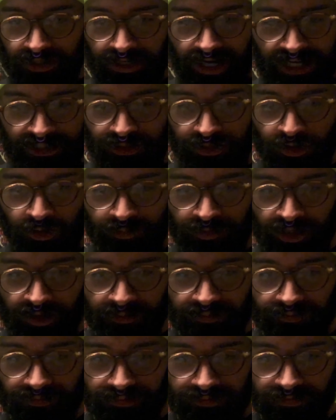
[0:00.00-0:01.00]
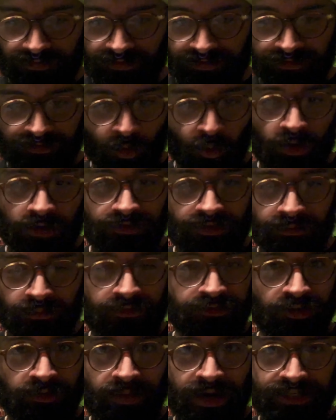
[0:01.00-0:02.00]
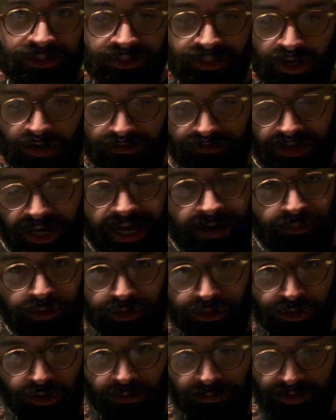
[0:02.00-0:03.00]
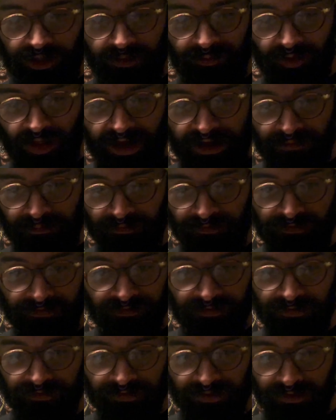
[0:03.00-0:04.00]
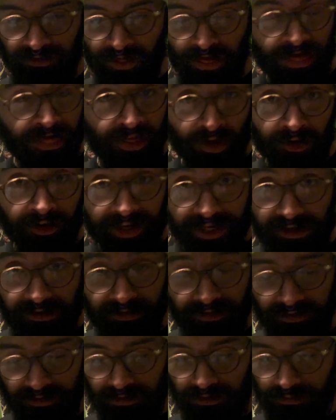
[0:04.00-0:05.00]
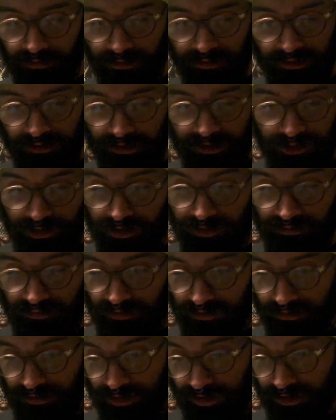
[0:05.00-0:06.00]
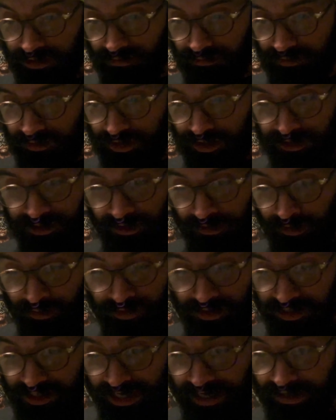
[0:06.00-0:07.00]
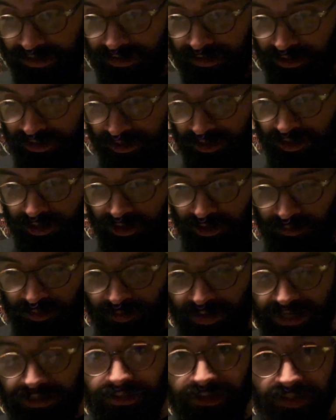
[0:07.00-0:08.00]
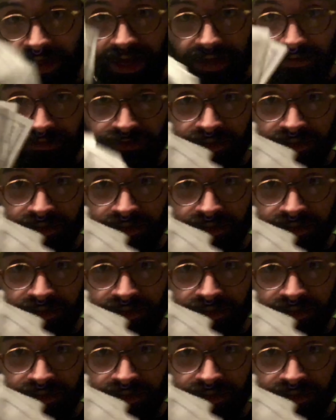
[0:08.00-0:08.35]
I scooped up 4 of them for myself, and Amber scooped up like 30 because she's a lunatic. But man, look at that,